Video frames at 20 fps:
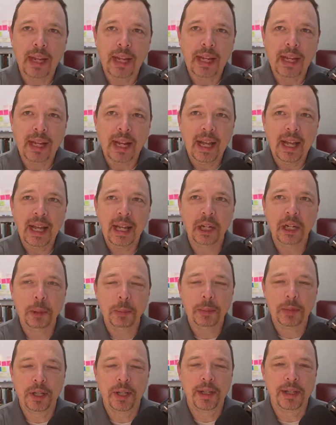it
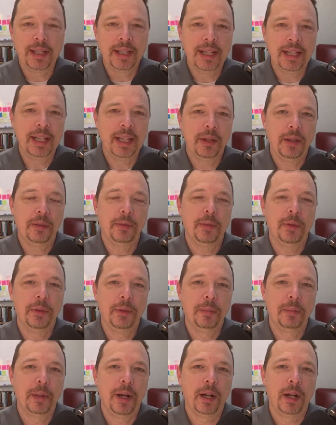helps us think through
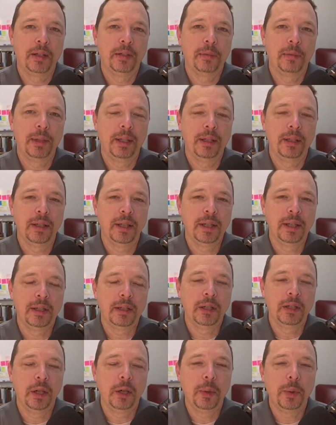the
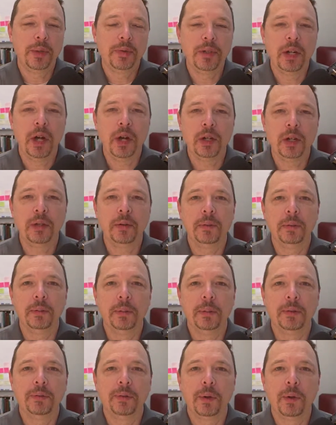possibilities. Now, we've talked
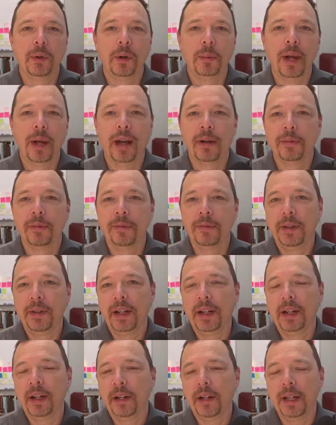before about
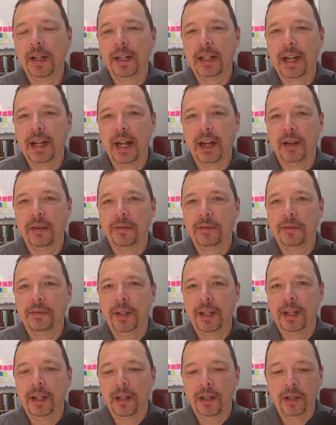fear and how
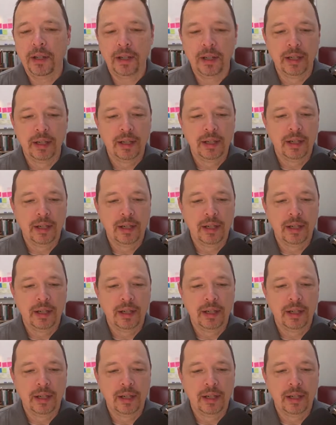fear